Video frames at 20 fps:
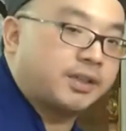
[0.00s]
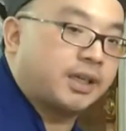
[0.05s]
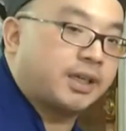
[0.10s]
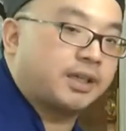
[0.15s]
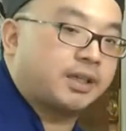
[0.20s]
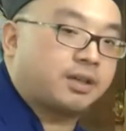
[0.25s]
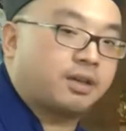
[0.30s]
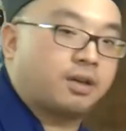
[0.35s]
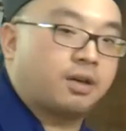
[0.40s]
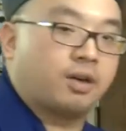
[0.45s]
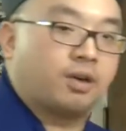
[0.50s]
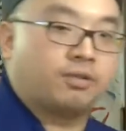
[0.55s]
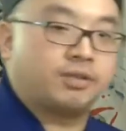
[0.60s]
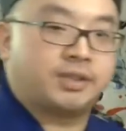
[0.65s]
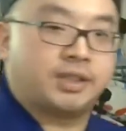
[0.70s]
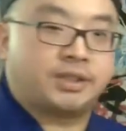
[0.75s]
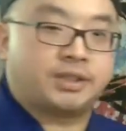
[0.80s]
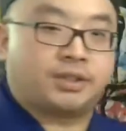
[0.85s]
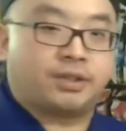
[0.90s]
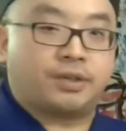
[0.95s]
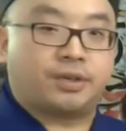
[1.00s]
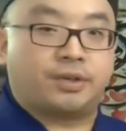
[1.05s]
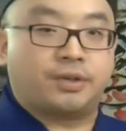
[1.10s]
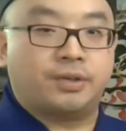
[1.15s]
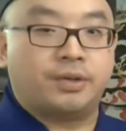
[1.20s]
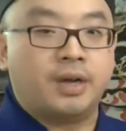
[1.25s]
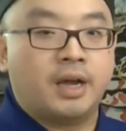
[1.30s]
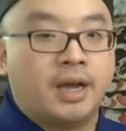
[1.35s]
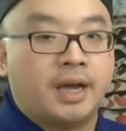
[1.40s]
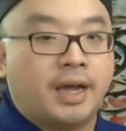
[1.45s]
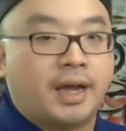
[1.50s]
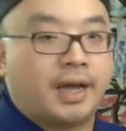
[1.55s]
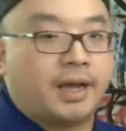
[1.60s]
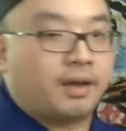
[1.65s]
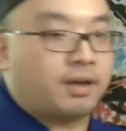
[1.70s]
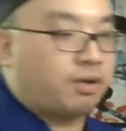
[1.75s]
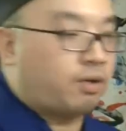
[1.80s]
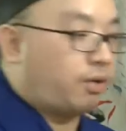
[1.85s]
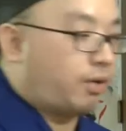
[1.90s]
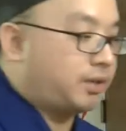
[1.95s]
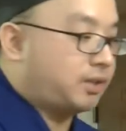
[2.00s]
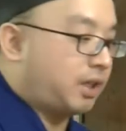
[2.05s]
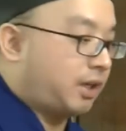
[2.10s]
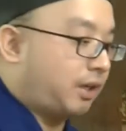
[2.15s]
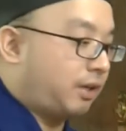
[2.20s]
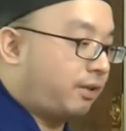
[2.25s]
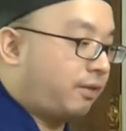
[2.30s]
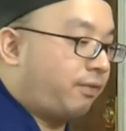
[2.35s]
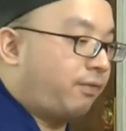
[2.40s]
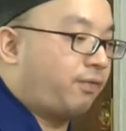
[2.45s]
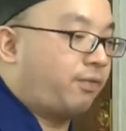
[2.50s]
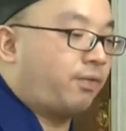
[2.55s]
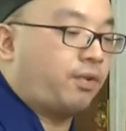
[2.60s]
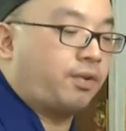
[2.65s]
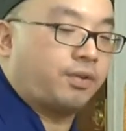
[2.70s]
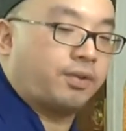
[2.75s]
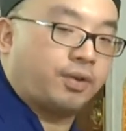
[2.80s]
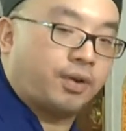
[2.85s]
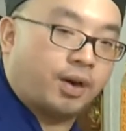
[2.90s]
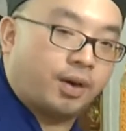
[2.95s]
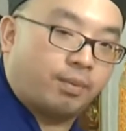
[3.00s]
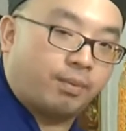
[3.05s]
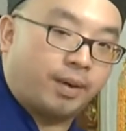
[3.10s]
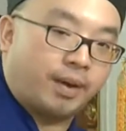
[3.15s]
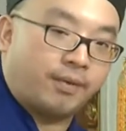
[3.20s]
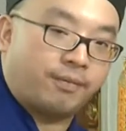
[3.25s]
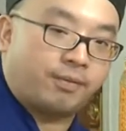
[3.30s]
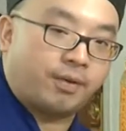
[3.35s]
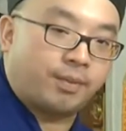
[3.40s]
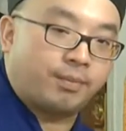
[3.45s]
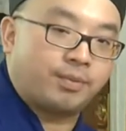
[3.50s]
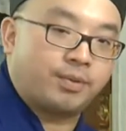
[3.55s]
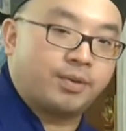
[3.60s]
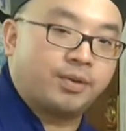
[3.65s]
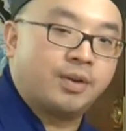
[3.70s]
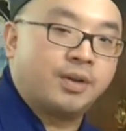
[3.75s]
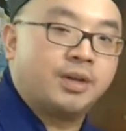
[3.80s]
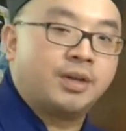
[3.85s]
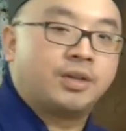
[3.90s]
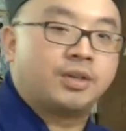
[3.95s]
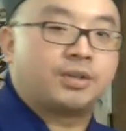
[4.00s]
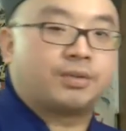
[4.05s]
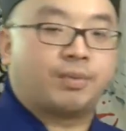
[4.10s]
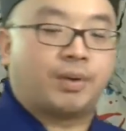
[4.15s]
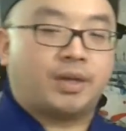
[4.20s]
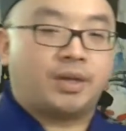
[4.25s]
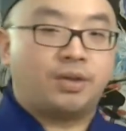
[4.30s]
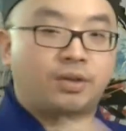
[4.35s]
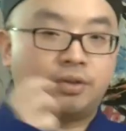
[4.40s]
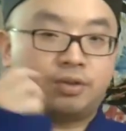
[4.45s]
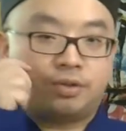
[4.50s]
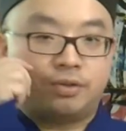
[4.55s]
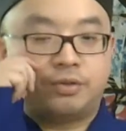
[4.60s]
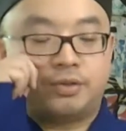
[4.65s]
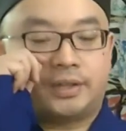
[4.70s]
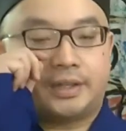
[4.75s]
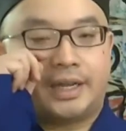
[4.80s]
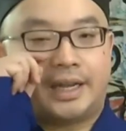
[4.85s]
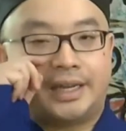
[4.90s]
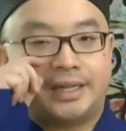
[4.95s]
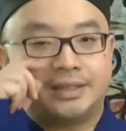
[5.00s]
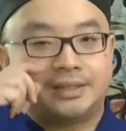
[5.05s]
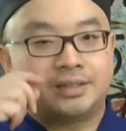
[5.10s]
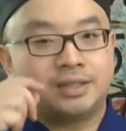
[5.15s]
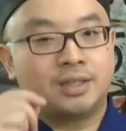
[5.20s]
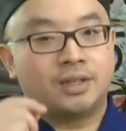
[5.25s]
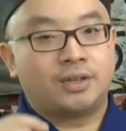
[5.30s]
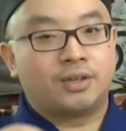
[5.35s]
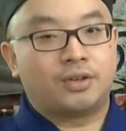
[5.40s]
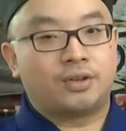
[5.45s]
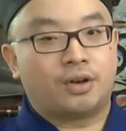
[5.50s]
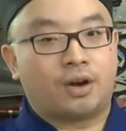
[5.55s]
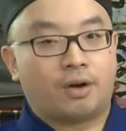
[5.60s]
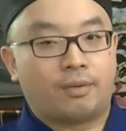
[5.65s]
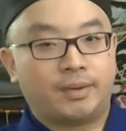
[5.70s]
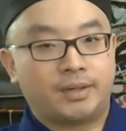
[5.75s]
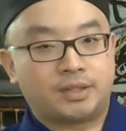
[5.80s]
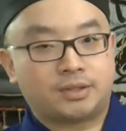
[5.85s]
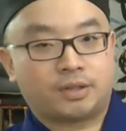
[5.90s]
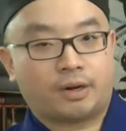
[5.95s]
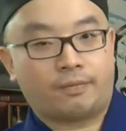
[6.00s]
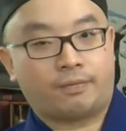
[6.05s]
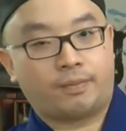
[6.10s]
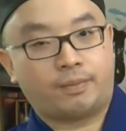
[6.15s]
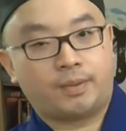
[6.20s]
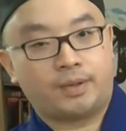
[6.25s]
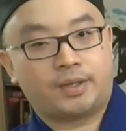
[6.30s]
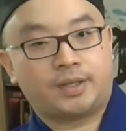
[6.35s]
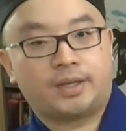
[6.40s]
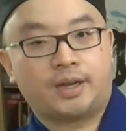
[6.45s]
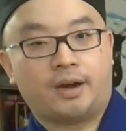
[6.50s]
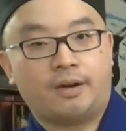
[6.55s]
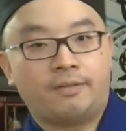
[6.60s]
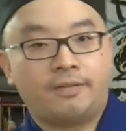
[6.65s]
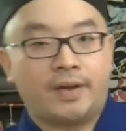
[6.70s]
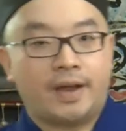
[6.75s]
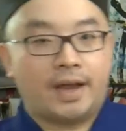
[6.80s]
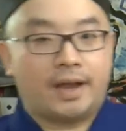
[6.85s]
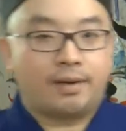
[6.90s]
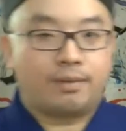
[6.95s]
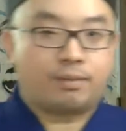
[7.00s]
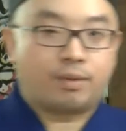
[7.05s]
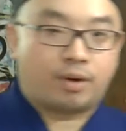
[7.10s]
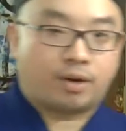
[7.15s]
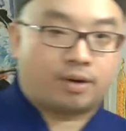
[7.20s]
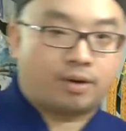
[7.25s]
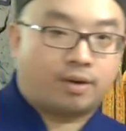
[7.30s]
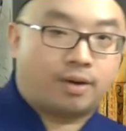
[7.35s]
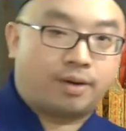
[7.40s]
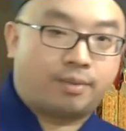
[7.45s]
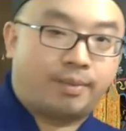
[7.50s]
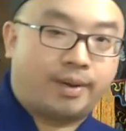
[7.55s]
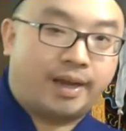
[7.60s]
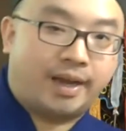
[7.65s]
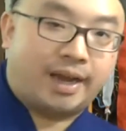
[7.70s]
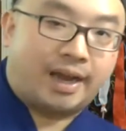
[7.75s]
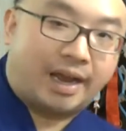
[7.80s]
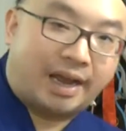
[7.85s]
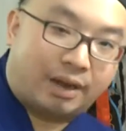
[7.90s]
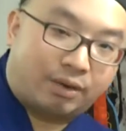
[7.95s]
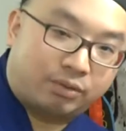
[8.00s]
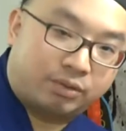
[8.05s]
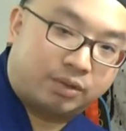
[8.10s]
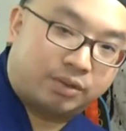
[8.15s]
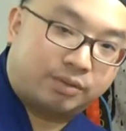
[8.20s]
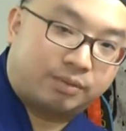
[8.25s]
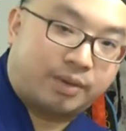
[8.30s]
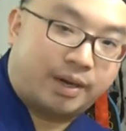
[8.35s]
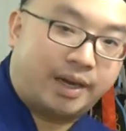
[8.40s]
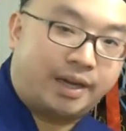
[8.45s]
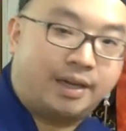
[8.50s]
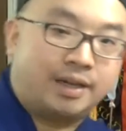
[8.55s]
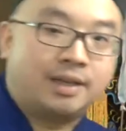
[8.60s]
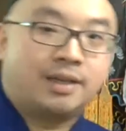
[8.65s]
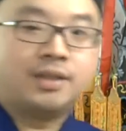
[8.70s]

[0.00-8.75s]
that is closest to you and coins that is further away from you. So when you do things, you always start from yourself and work all the way out, right?